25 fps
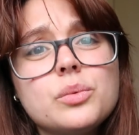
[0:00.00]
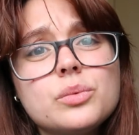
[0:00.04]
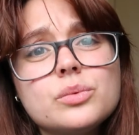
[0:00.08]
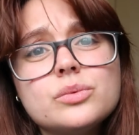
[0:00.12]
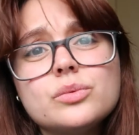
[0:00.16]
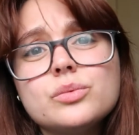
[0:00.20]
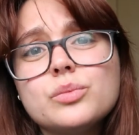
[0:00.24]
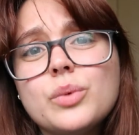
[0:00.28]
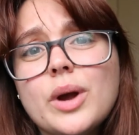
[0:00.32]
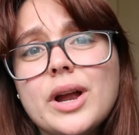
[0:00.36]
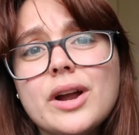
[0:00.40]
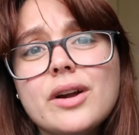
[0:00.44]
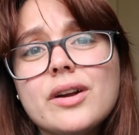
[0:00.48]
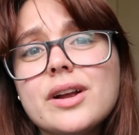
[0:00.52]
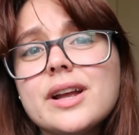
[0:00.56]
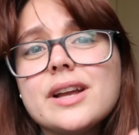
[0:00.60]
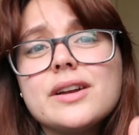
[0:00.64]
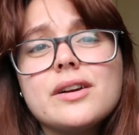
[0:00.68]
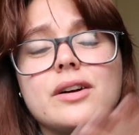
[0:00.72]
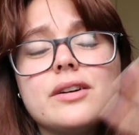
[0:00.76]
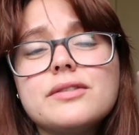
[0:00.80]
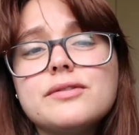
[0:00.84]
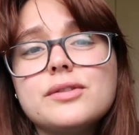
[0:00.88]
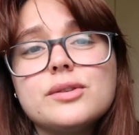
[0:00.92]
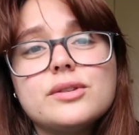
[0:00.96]
wearing
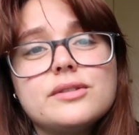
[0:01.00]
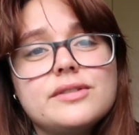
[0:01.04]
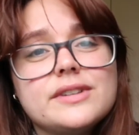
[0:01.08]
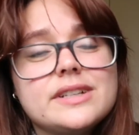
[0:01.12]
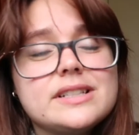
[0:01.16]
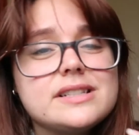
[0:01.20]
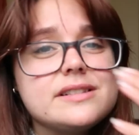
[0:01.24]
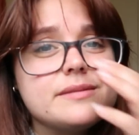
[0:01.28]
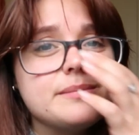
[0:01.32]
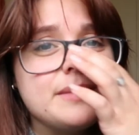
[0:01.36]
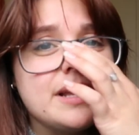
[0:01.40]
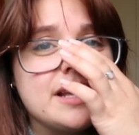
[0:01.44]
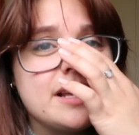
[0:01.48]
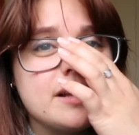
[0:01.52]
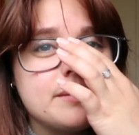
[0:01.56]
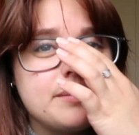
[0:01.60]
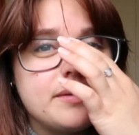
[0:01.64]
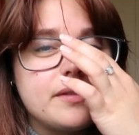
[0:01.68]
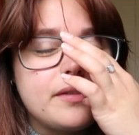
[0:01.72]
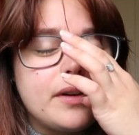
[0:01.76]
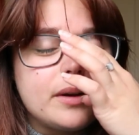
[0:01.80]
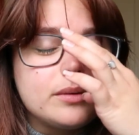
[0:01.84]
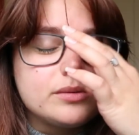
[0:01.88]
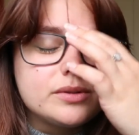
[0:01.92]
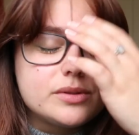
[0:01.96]
a full face of makeup
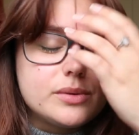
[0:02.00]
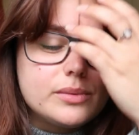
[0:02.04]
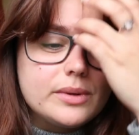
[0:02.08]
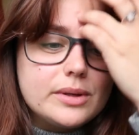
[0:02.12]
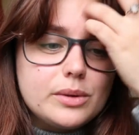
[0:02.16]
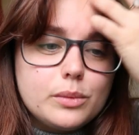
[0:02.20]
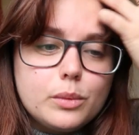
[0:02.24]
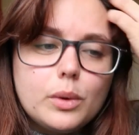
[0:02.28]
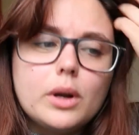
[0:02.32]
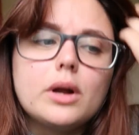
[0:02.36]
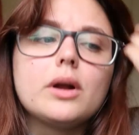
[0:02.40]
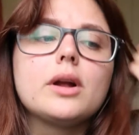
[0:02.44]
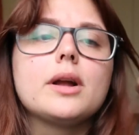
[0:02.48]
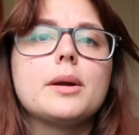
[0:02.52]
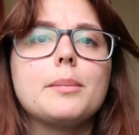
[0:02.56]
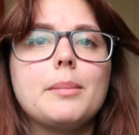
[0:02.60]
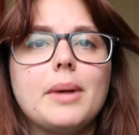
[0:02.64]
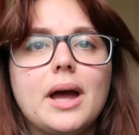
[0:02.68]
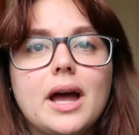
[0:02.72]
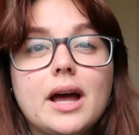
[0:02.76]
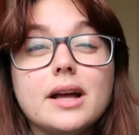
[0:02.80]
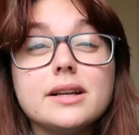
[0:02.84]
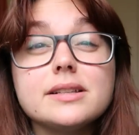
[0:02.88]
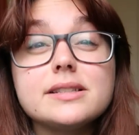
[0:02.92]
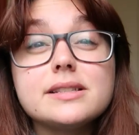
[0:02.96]
if I was only wearing a
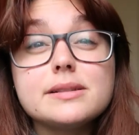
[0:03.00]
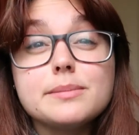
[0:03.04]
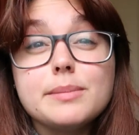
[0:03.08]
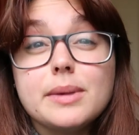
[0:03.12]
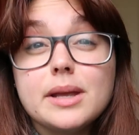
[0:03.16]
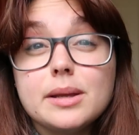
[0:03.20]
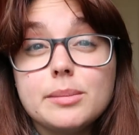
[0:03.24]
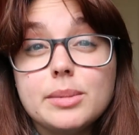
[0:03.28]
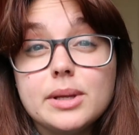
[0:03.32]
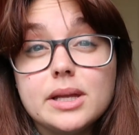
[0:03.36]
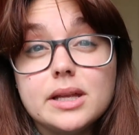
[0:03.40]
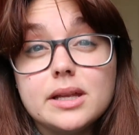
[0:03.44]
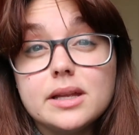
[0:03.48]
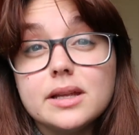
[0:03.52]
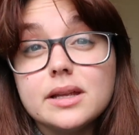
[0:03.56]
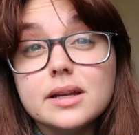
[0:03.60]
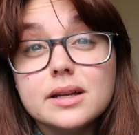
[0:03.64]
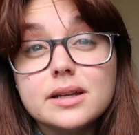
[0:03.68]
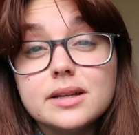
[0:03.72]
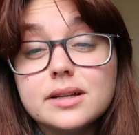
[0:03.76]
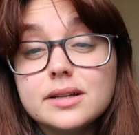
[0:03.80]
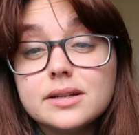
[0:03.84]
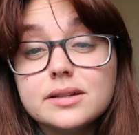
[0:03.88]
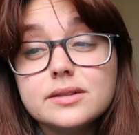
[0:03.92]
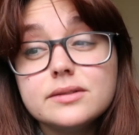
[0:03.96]
mask maybe
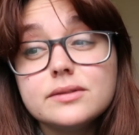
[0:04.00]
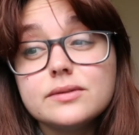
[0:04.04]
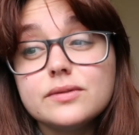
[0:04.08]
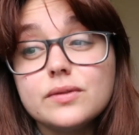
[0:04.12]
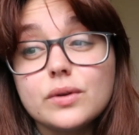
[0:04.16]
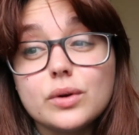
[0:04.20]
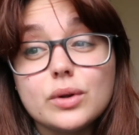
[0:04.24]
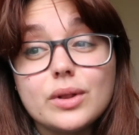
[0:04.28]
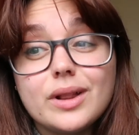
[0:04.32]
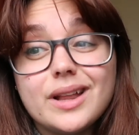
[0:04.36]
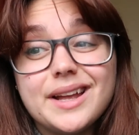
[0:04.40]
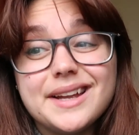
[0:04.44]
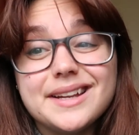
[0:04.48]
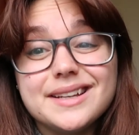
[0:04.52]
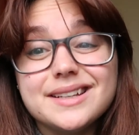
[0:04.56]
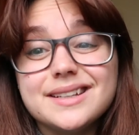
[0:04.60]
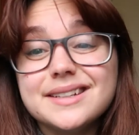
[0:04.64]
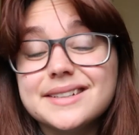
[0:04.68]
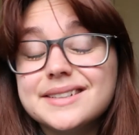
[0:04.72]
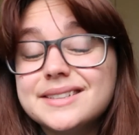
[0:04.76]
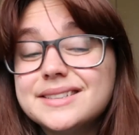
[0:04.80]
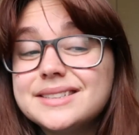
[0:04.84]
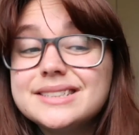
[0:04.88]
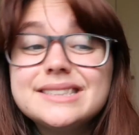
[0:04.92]
for like